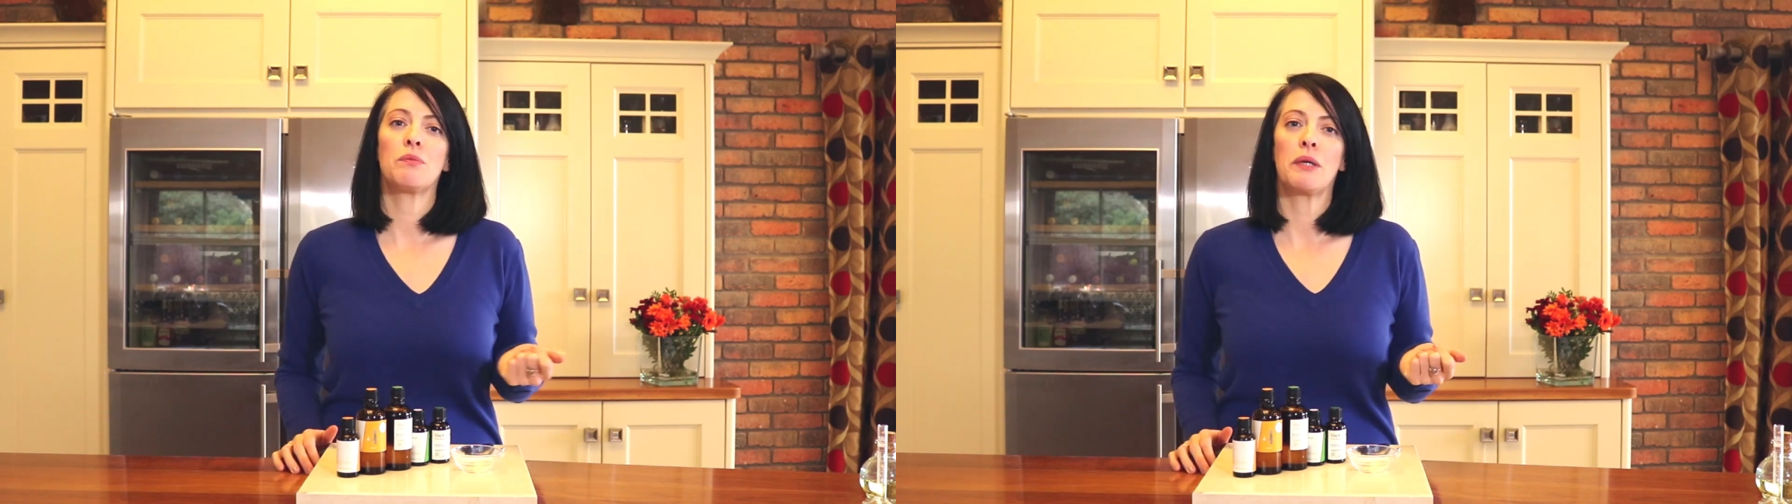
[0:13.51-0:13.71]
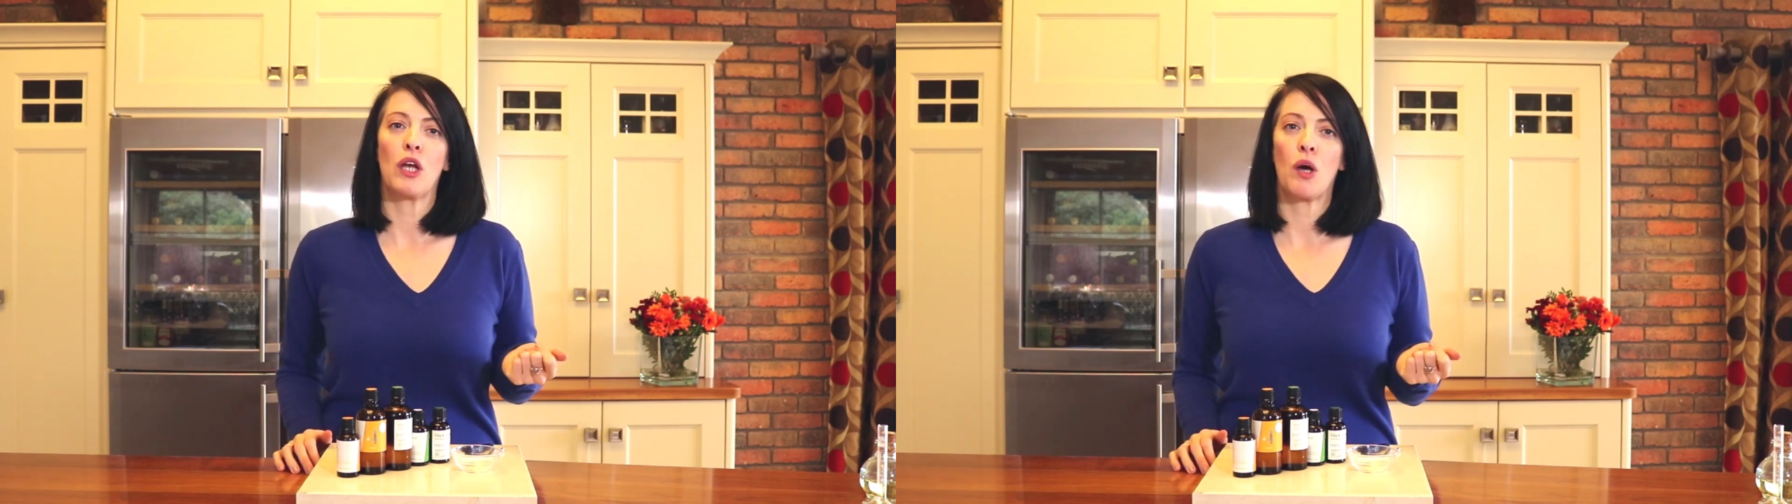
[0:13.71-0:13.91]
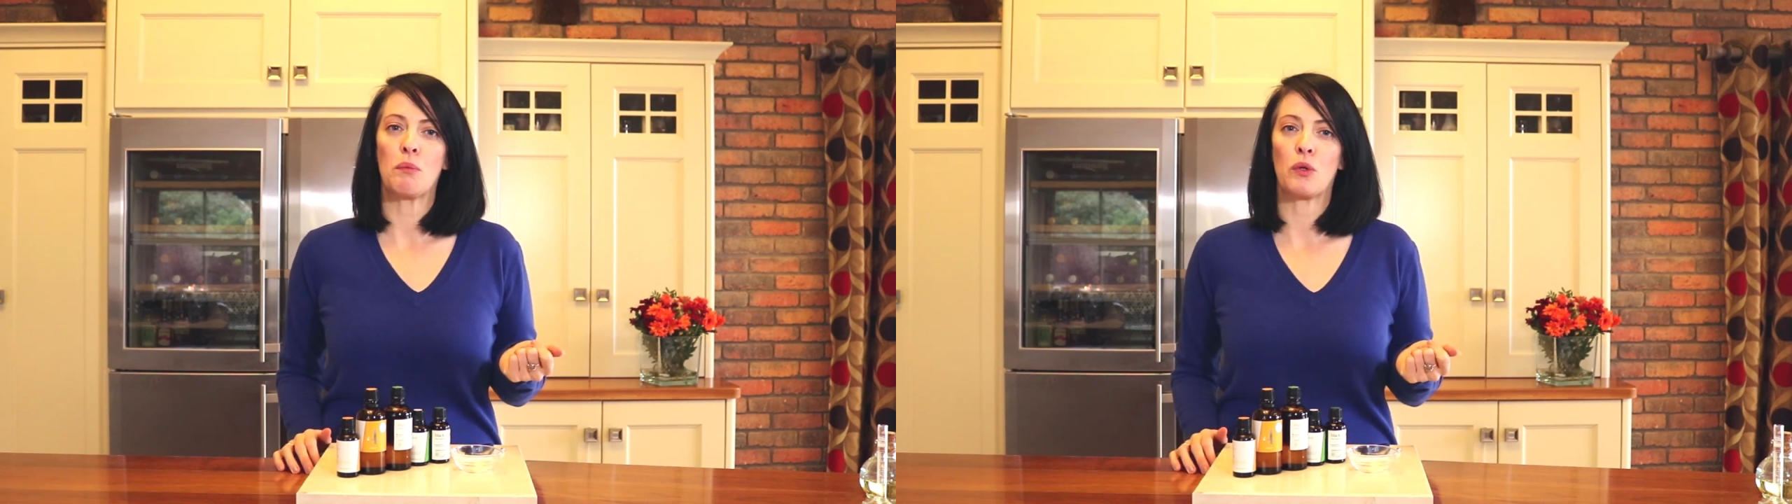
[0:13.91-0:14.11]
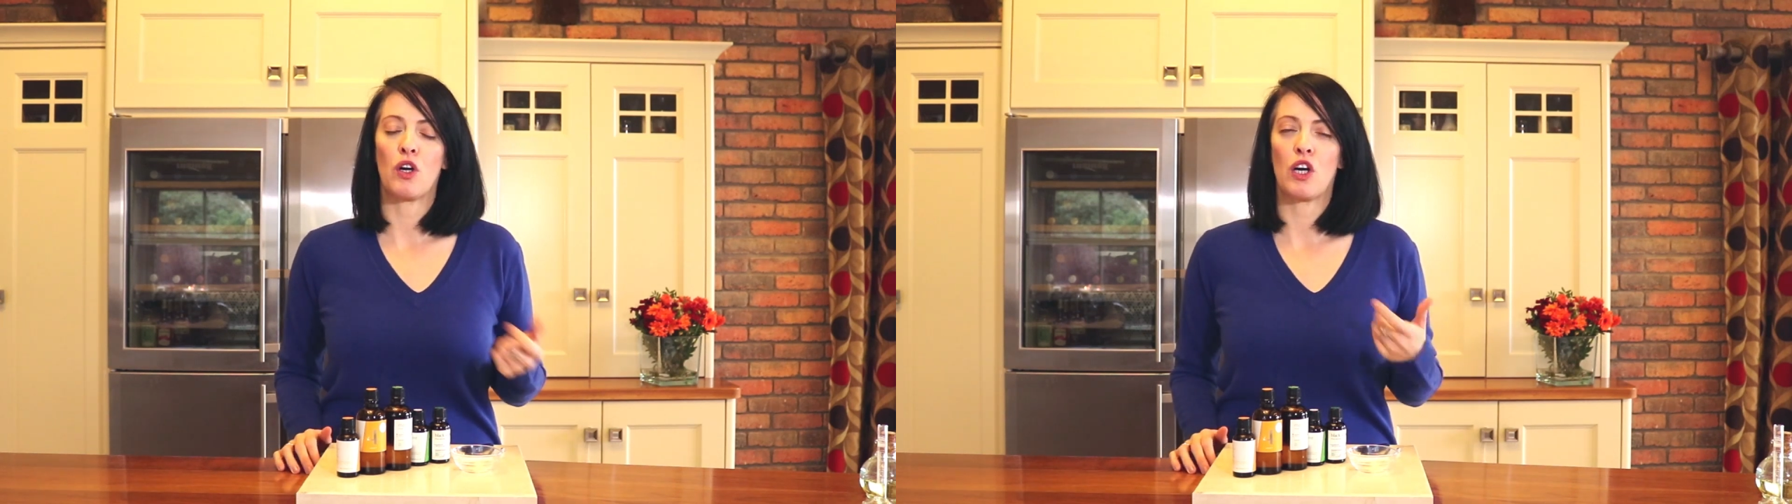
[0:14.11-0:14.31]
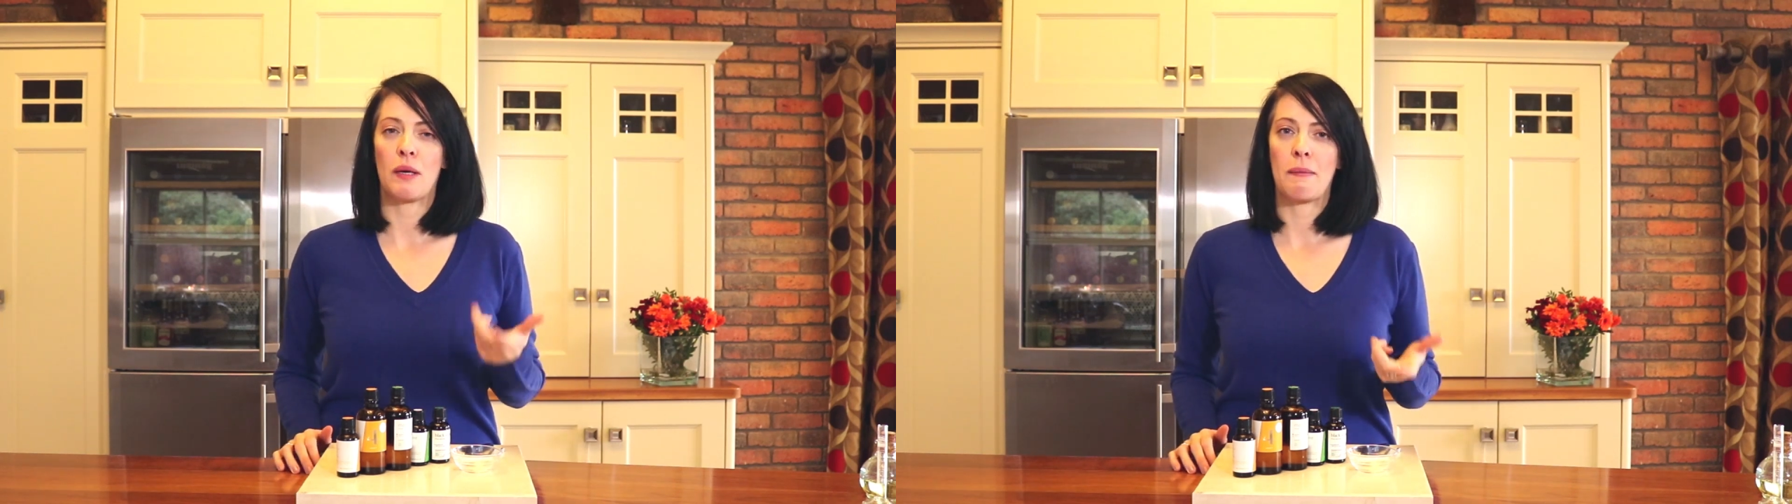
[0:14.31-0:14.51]
to be a lot more
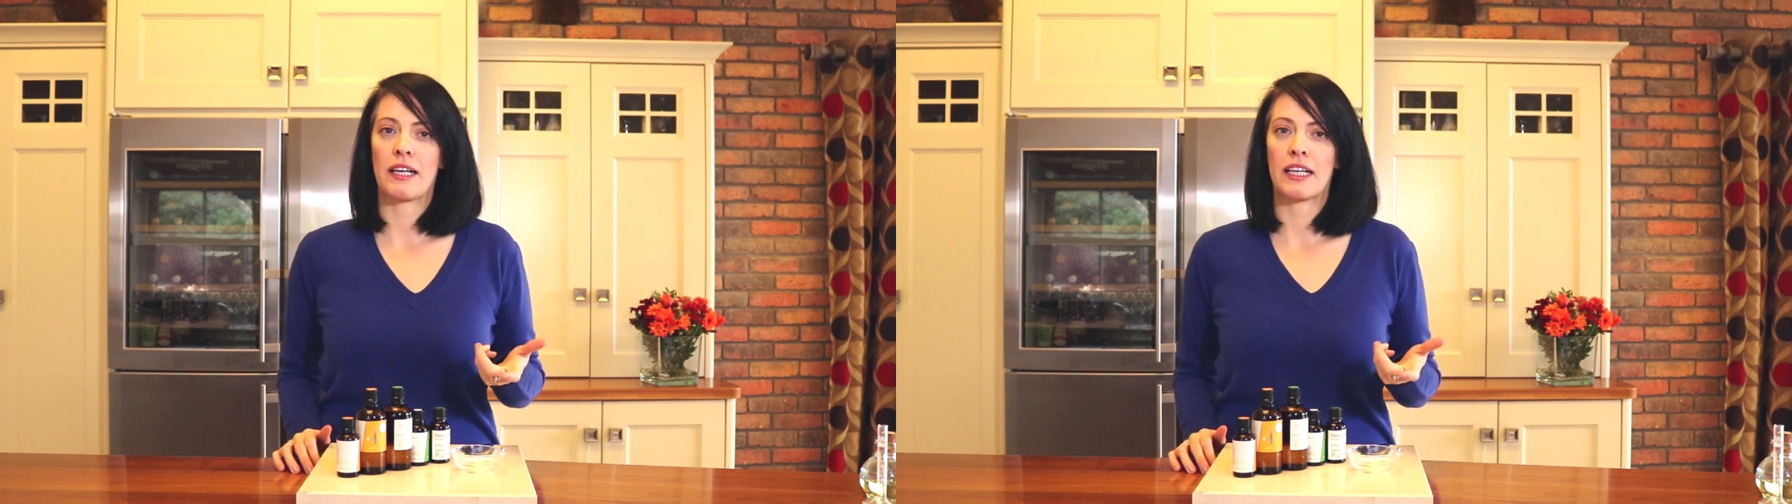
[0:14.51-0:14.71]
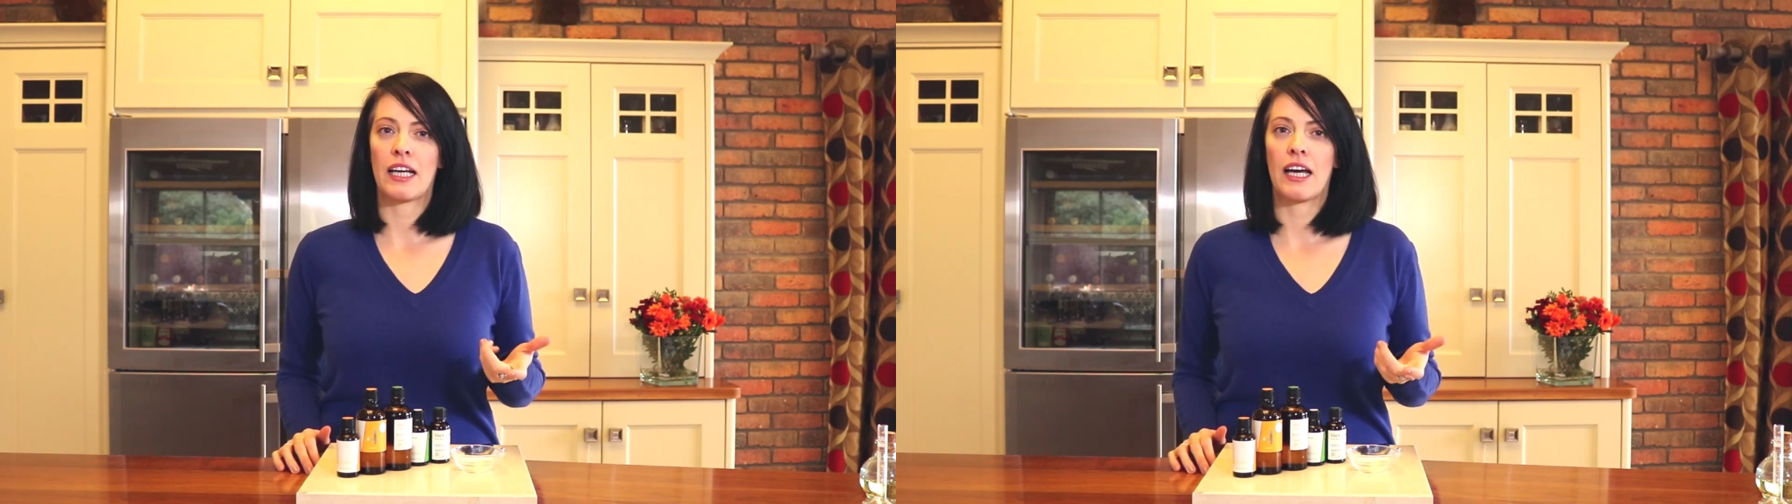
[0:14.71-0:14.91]
aromatic